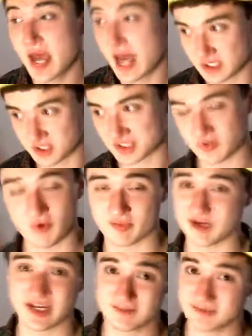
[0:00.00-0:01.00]
As you can see, we're
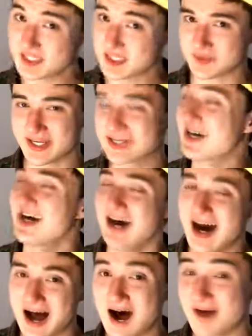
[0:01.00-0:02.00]
bringing him this week,
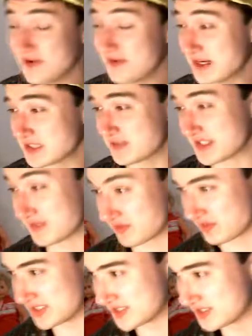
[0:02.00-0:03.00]
for a very specific
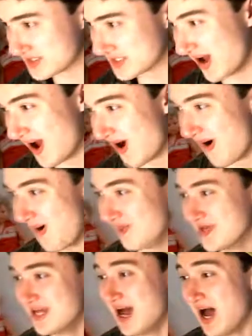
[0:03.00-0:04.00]
reason. So,
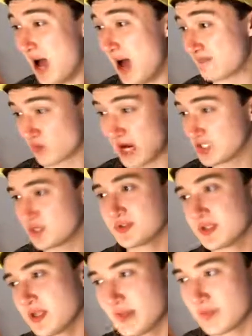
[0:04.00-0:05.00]
Raichu's
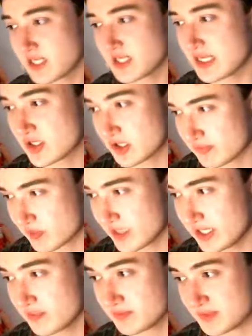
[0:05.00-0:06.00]
another bring that he could
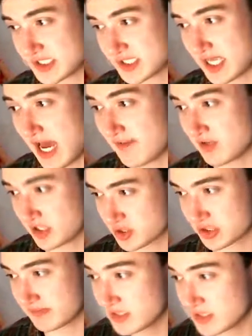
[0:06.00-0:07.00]
bring, just to have
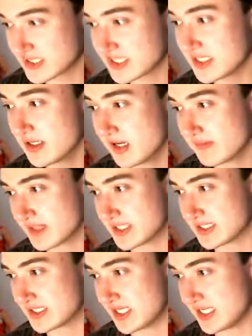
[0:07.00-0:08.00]
electric immunity,
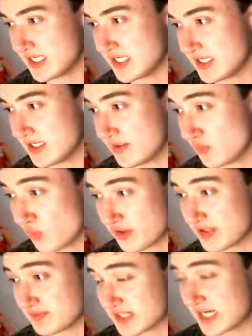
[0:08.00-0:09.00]
because
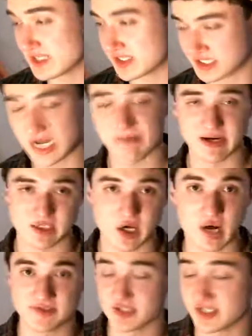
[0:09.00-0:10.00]
besides his Dynamax,
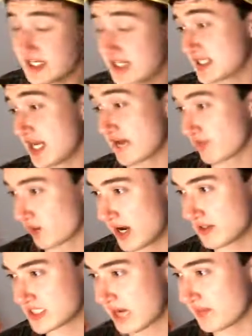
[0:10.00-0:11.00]
obviously, he doesn't have a
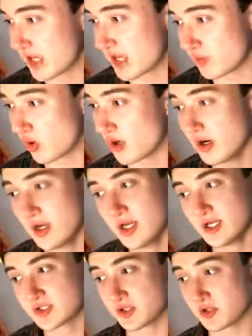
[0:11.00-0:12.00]
ground type anymore.
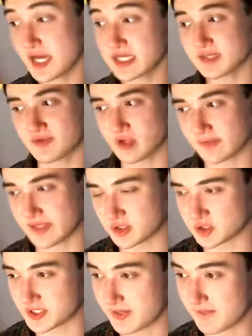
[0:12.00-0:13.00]
So that's something going to be
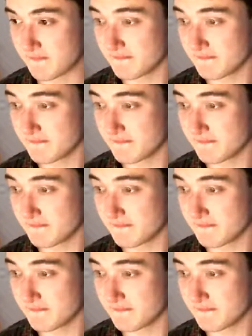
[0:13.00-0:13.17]
interesting.